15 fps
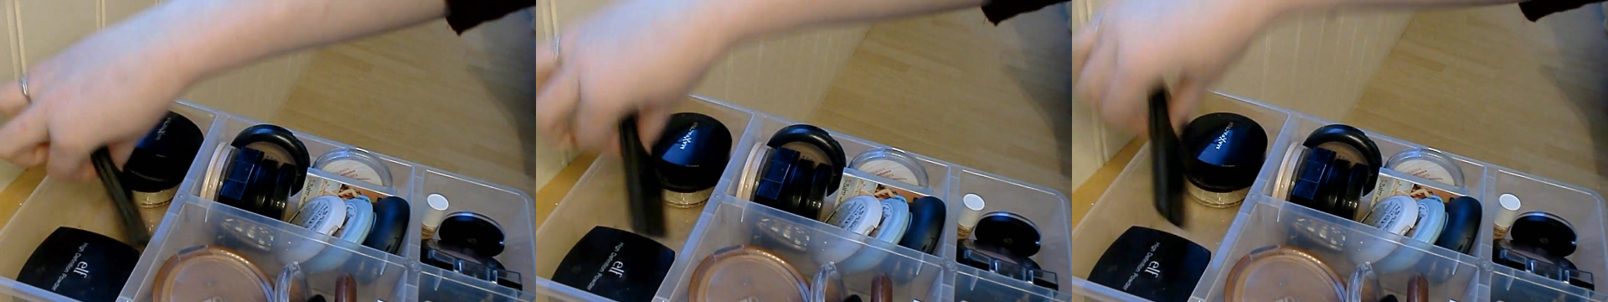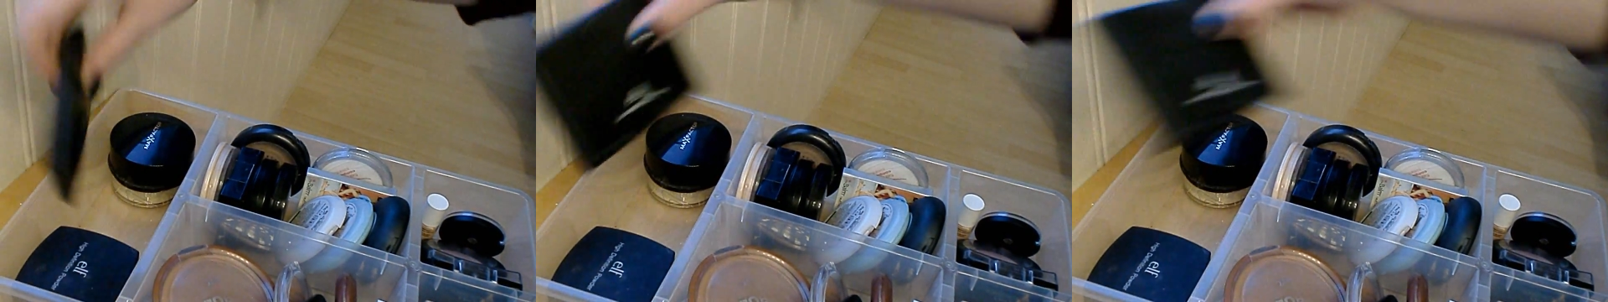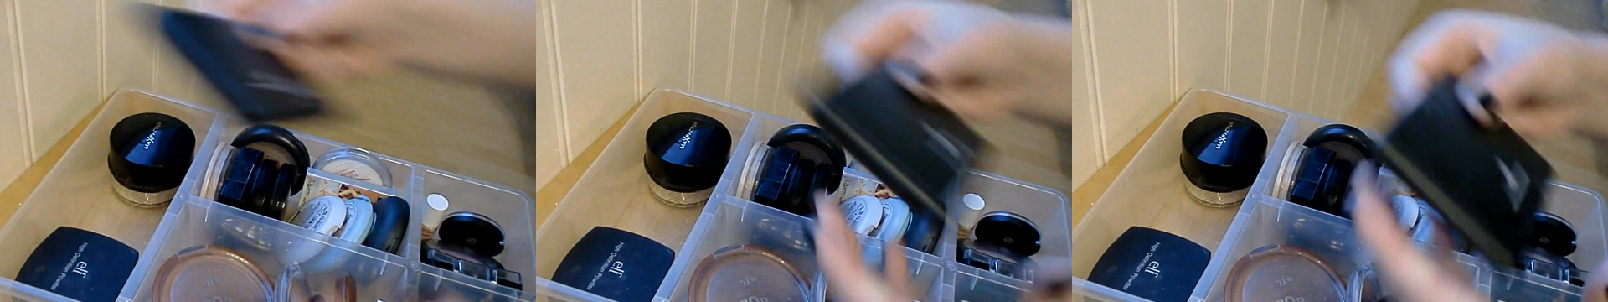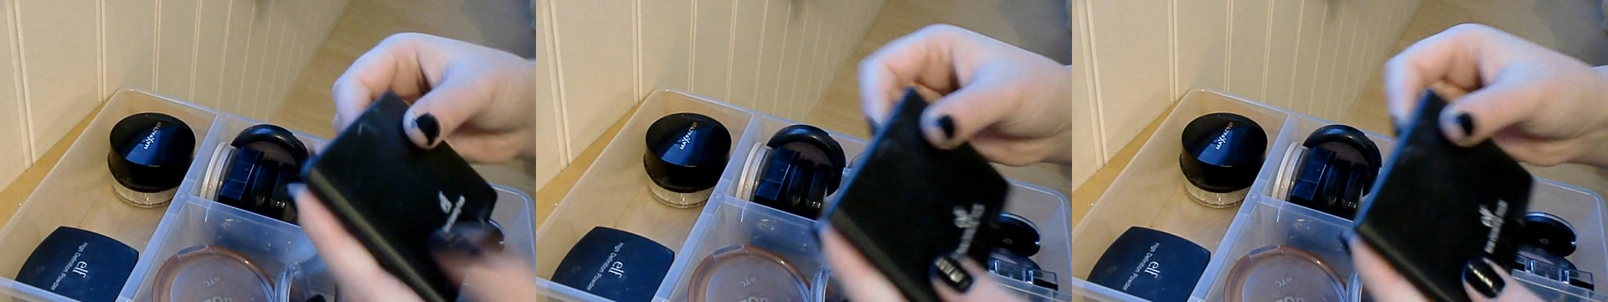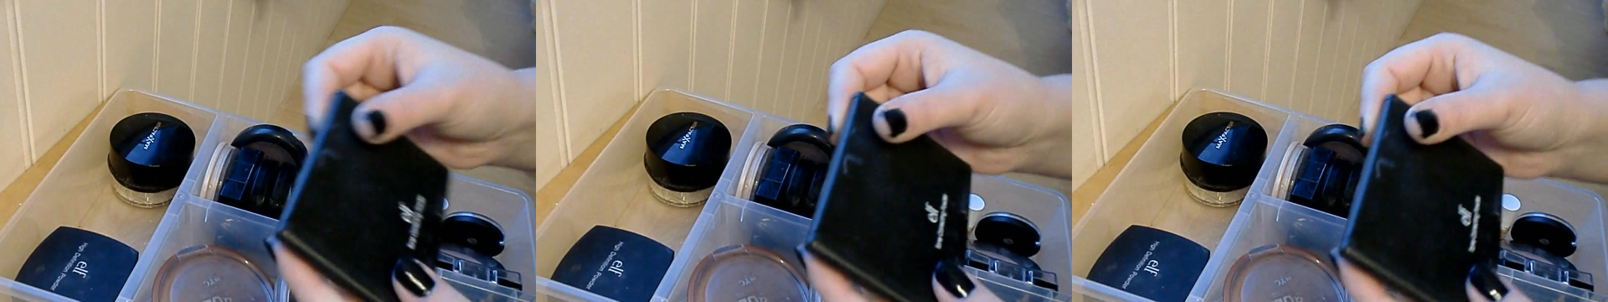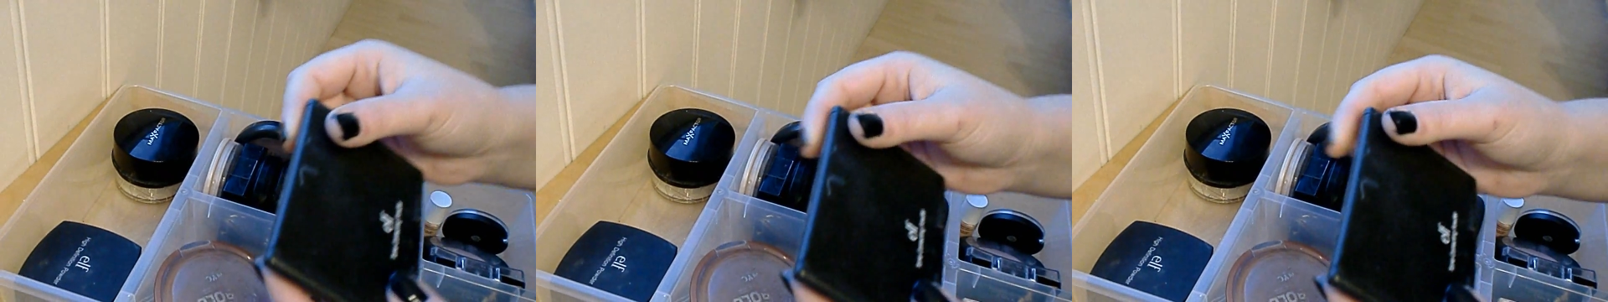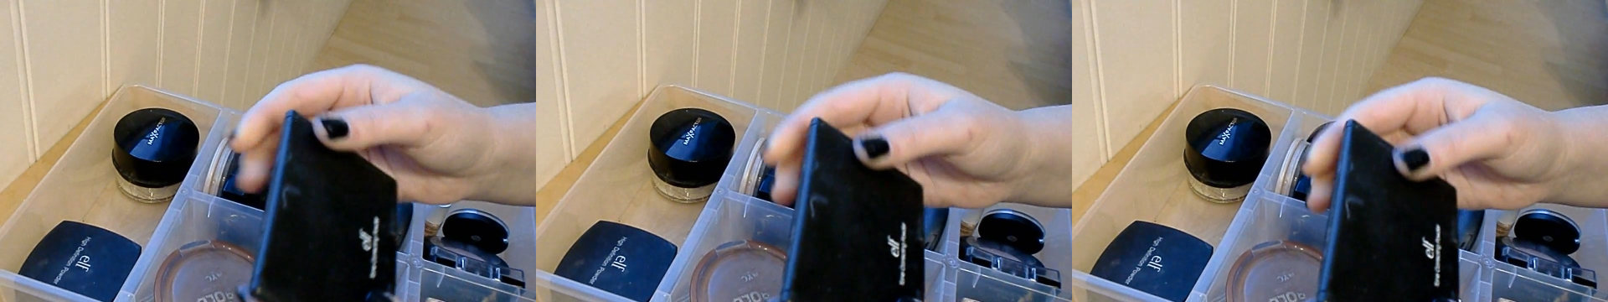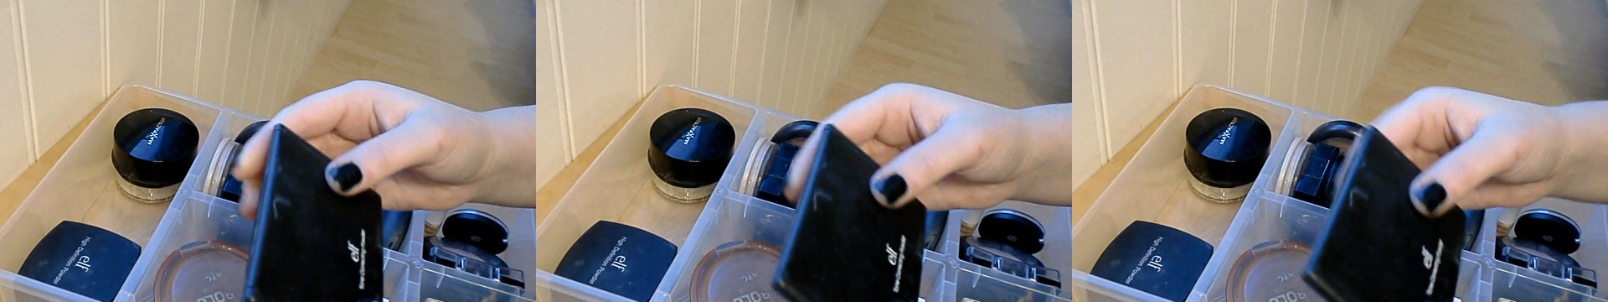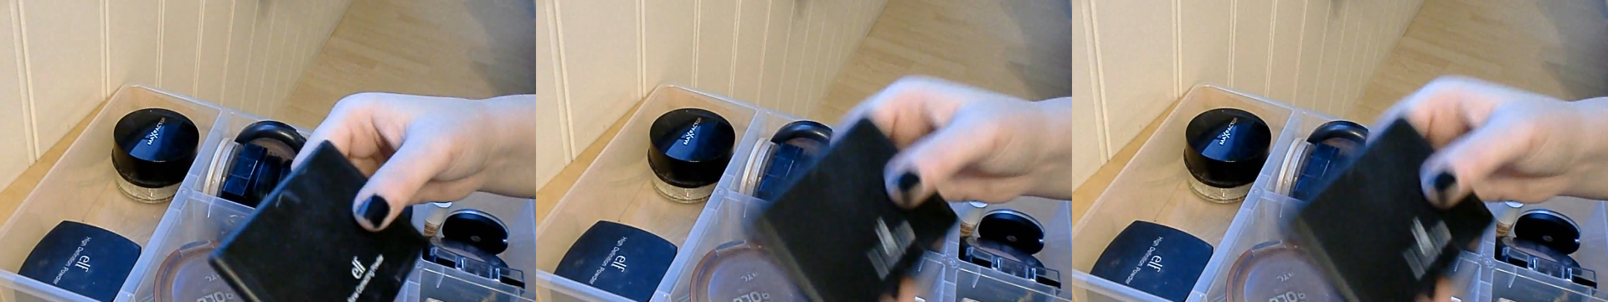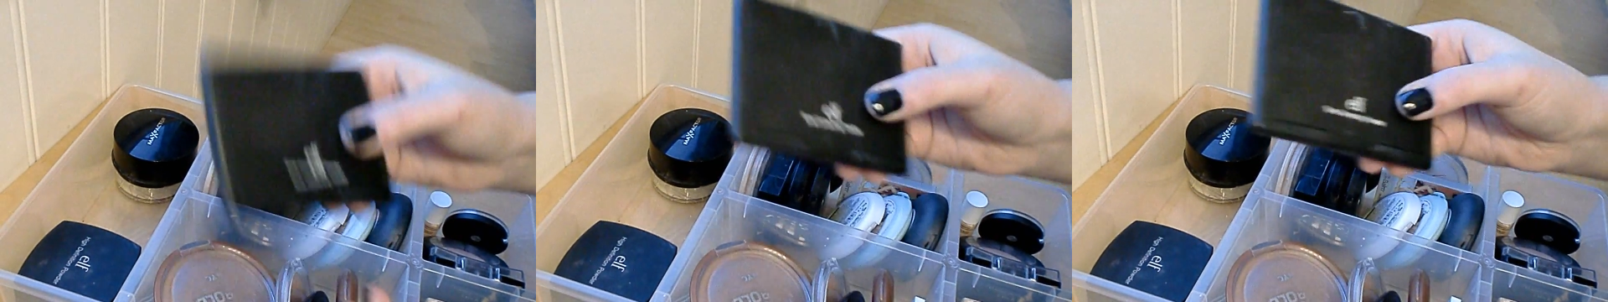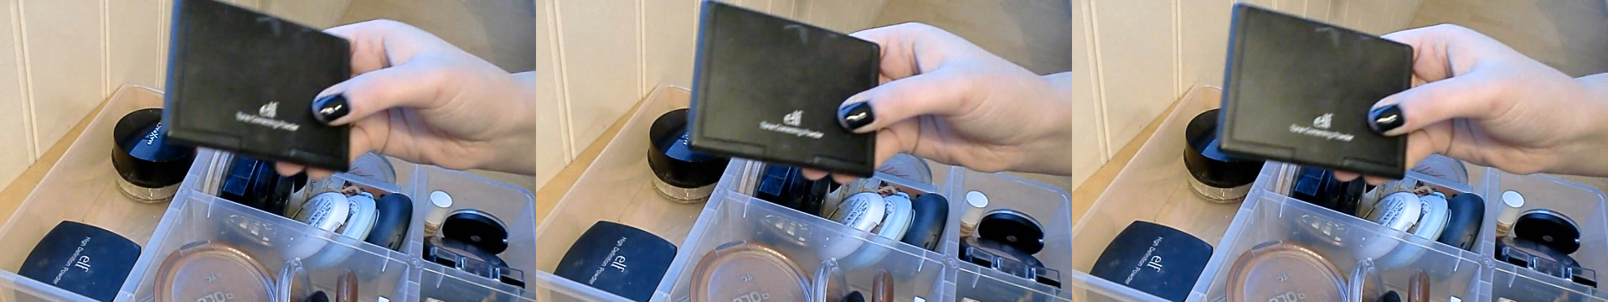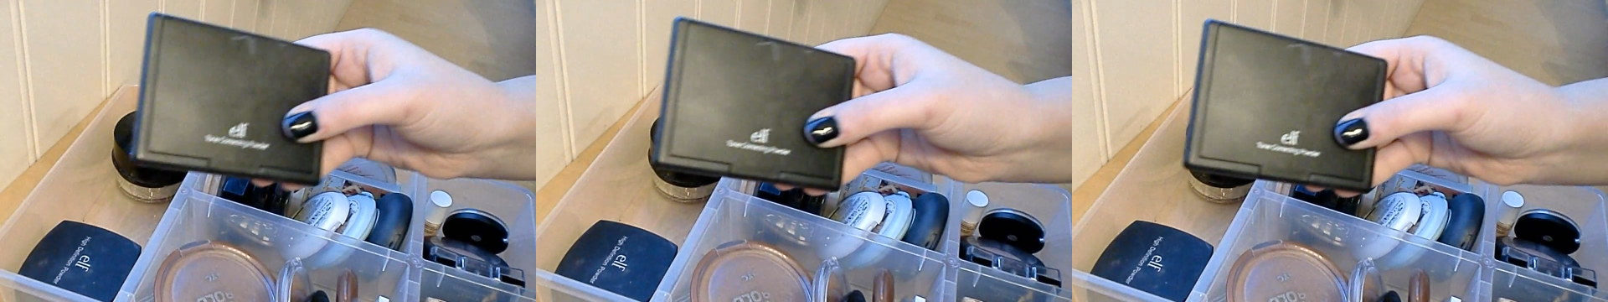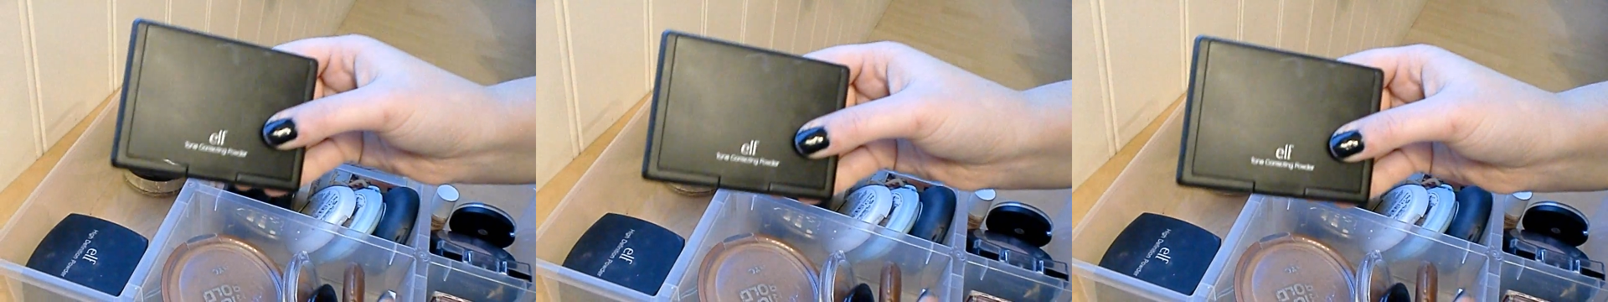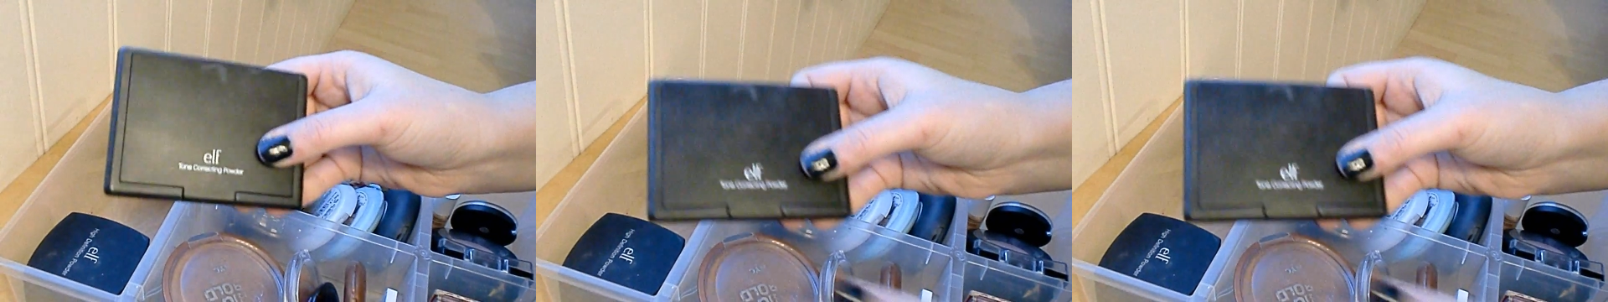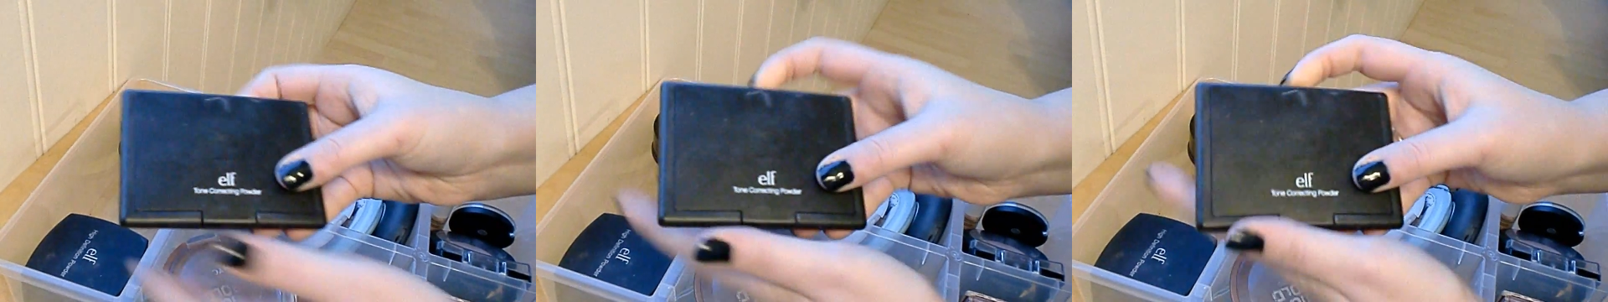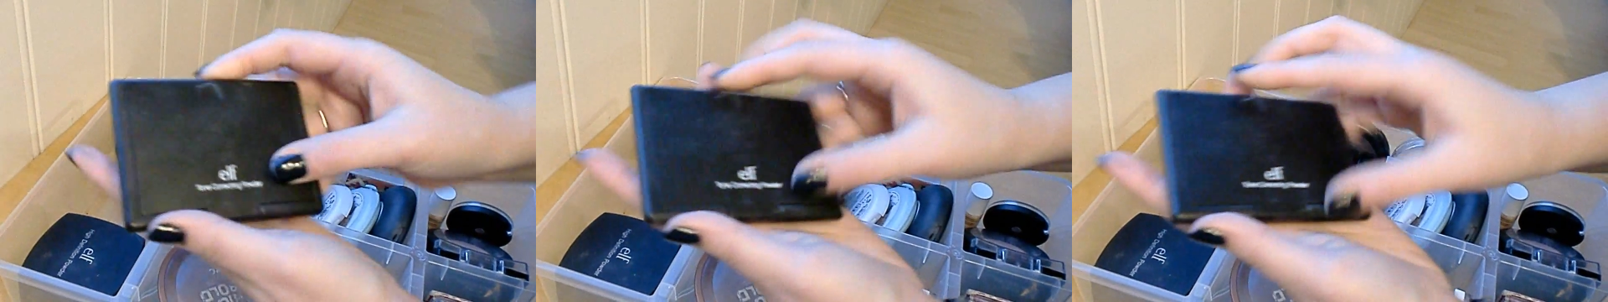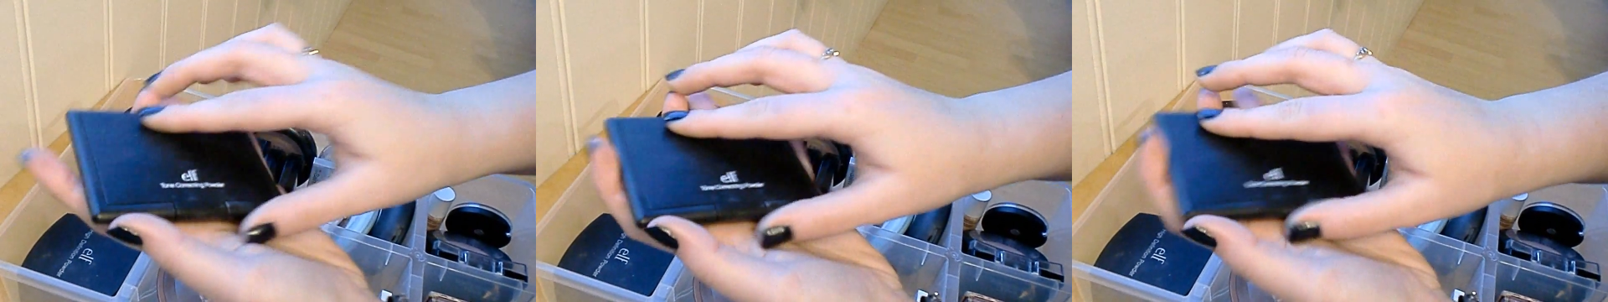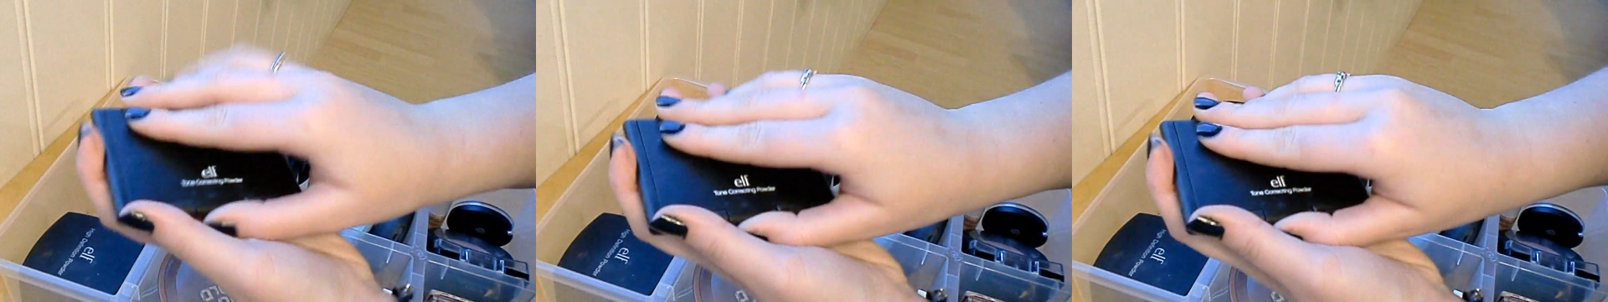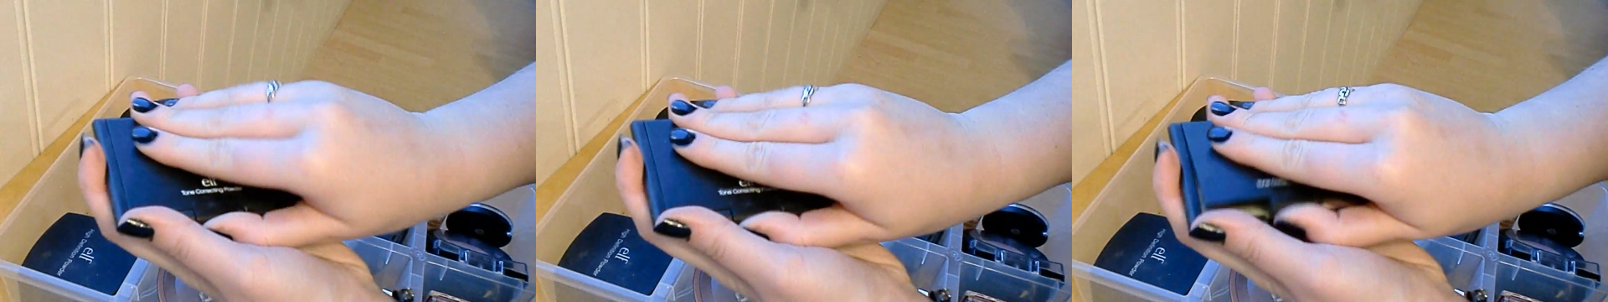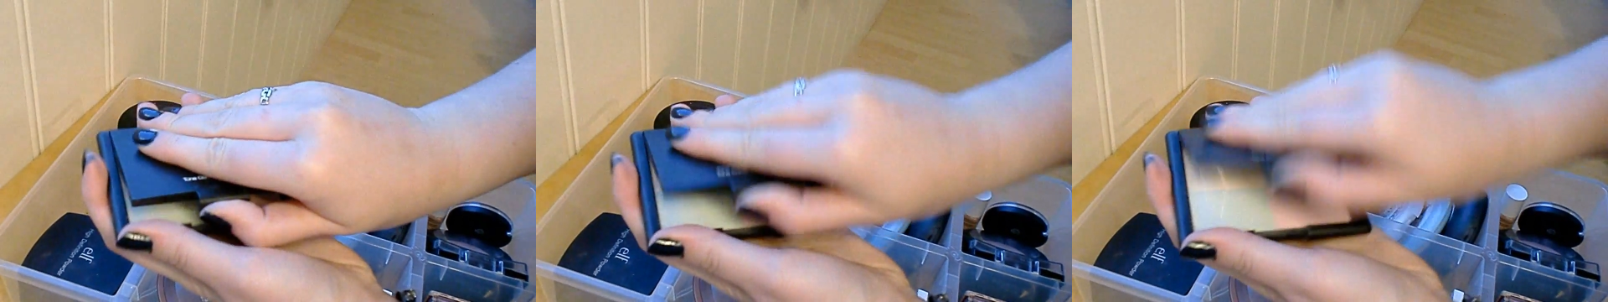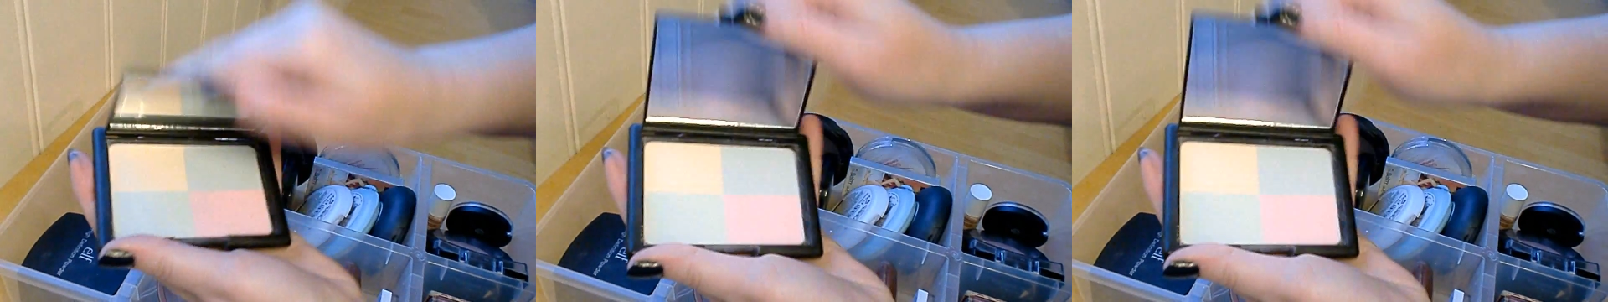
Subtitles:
[unreadable: no face in view]